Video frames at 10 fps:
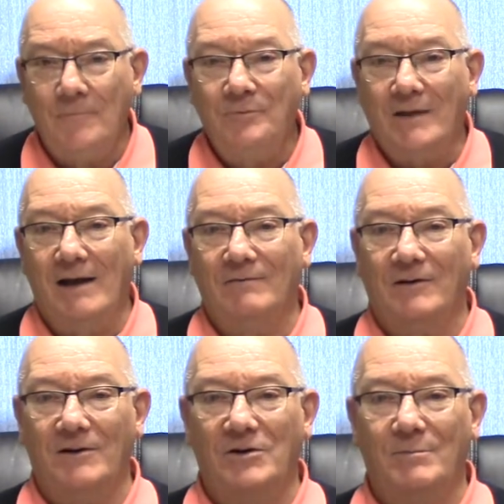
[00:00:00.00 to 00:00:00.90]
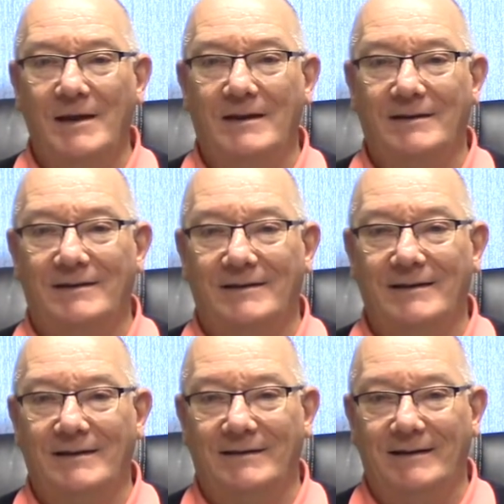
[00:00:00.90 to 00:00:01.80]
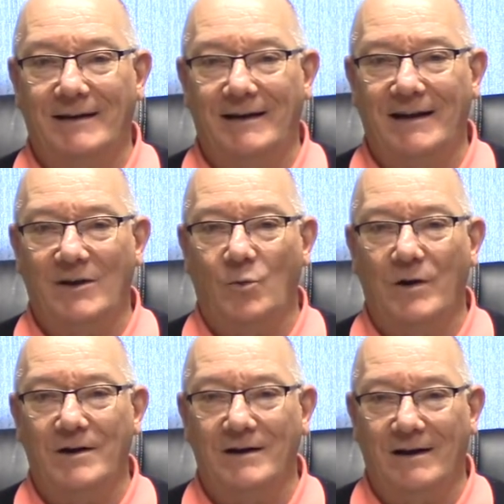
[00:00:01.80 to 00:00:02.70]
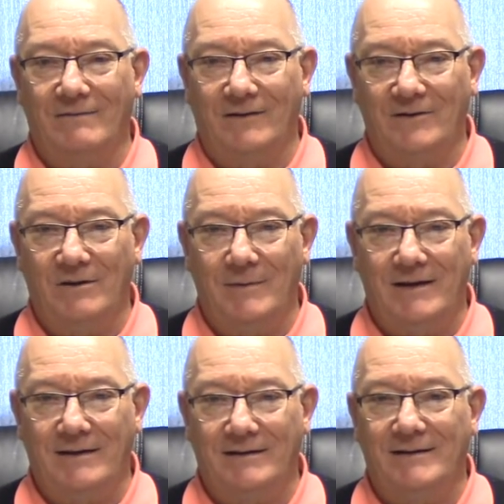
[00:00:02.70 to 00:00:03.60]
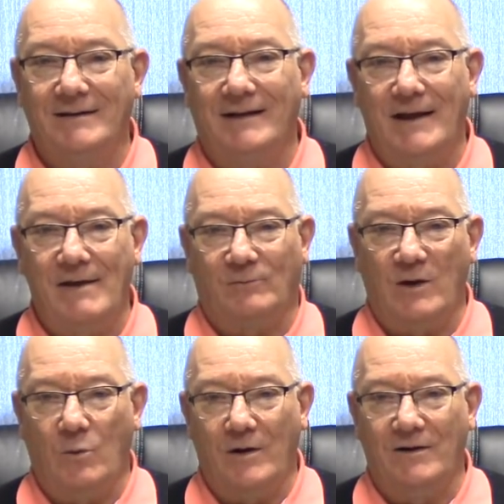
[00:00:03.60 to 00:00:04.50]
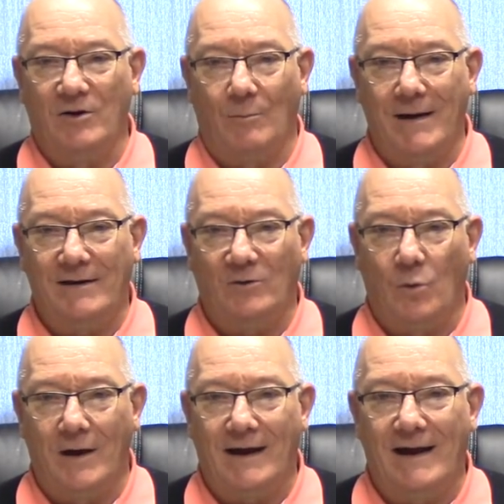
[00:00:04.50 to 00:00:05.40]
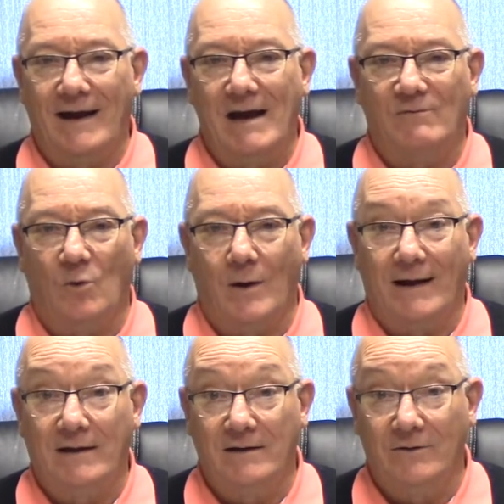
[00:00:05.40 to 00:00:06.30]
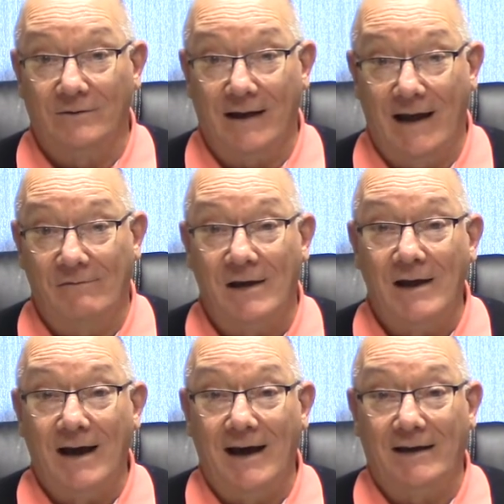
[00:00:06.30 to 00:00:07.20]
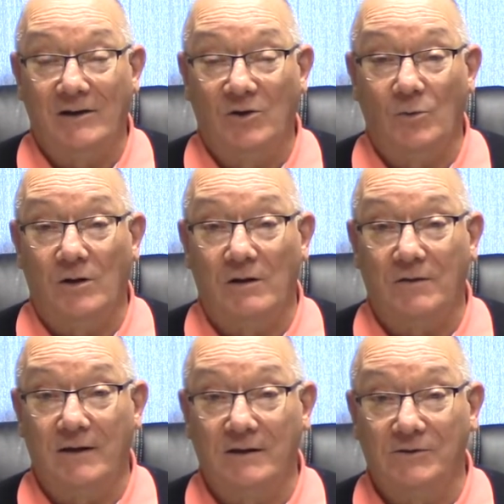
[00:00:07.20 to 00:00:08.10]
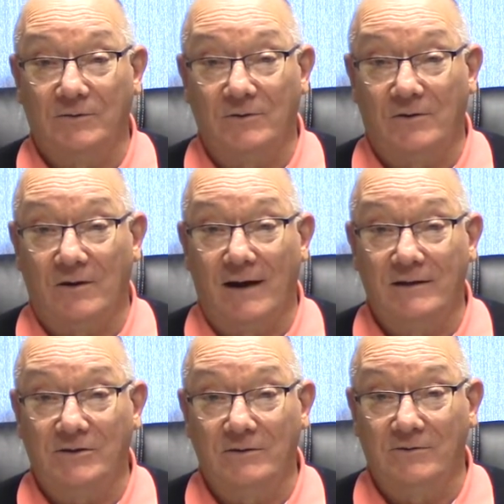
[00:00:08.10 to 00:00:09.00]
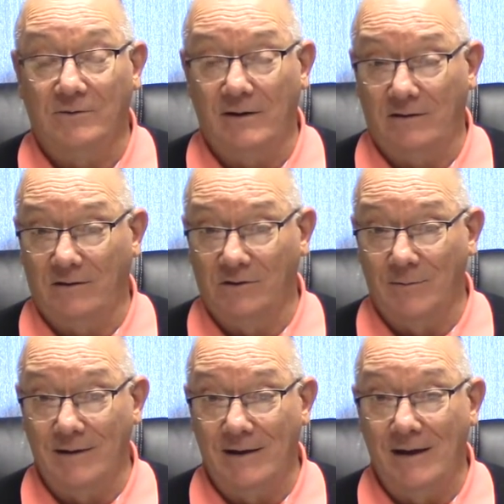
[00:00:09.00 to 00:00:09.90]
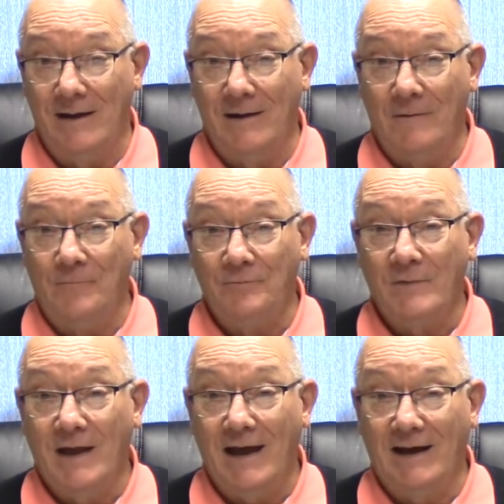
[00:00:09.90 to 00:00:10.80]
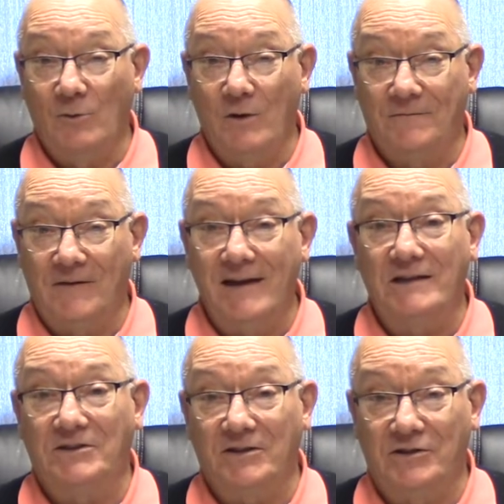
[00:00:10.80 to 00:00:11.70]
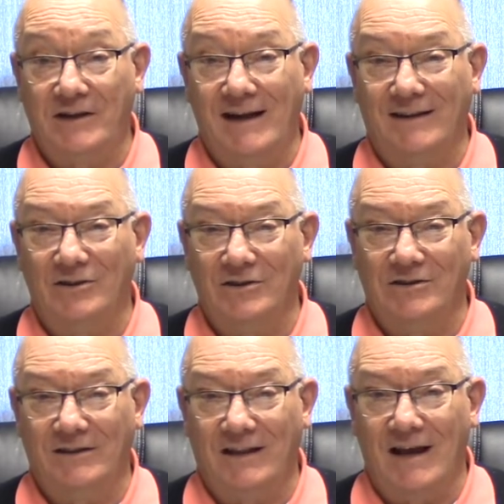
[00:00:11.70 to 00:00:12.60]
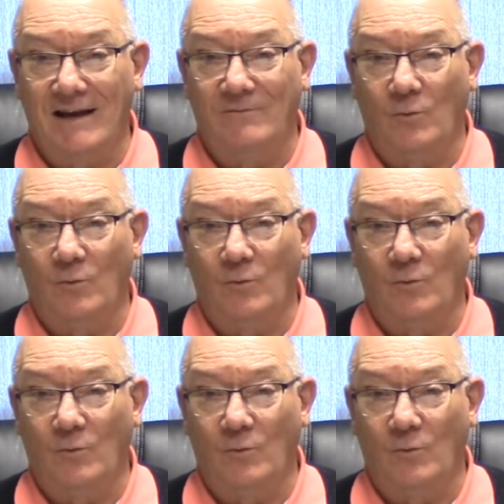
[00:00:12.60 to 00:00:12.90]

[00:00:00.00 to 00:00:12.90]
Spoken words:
I've learned to be content anywhere. I've learned to be content everywhere, no matter what I have or what I don't have. I can do all things through Christ who strengthens me. How do we face the challenges in life?